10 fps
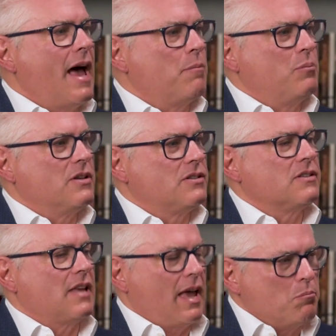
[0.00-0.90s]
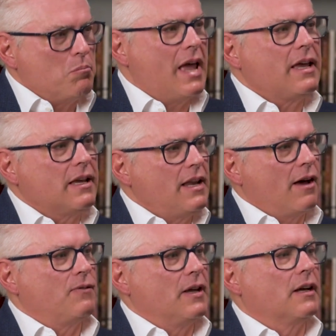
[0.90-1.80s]
that business and make
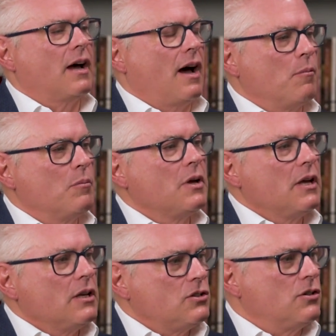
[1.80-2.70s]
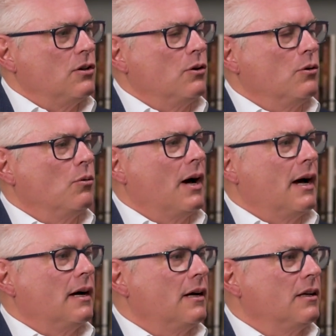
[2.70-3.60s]
enough income
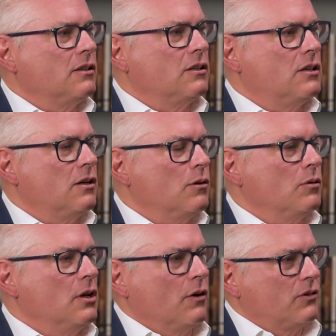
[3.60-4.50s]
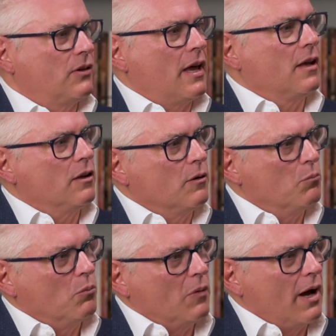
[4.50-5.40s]
to say
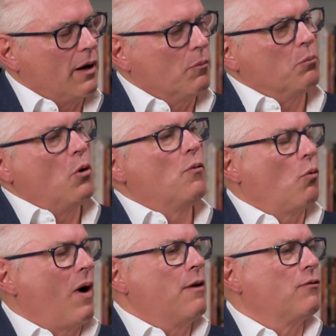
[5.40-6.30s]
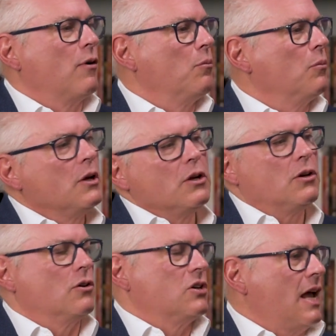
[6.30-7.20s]
you move away from
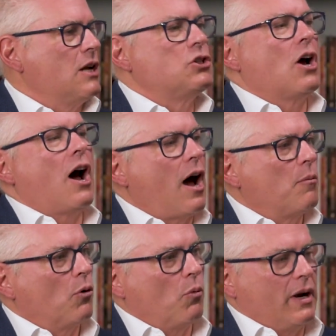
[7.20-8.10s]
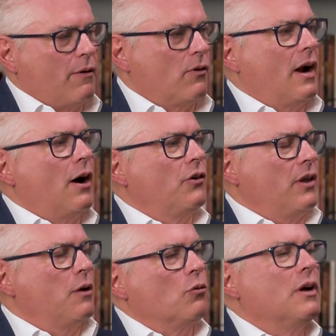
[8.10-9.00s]
your day job or whatever
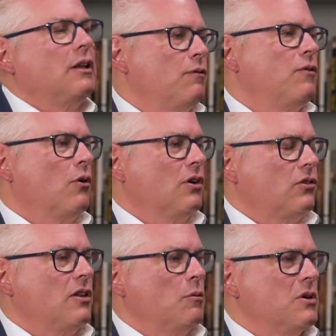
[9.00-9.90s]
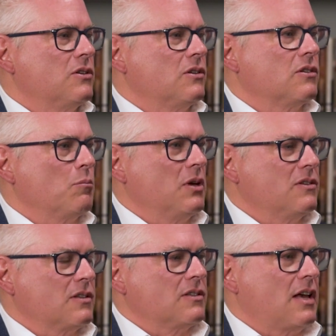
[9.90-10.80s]
else and really focus on the business and be
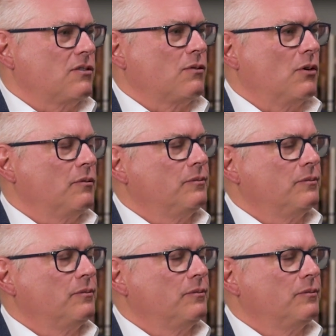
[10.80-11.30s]
successful.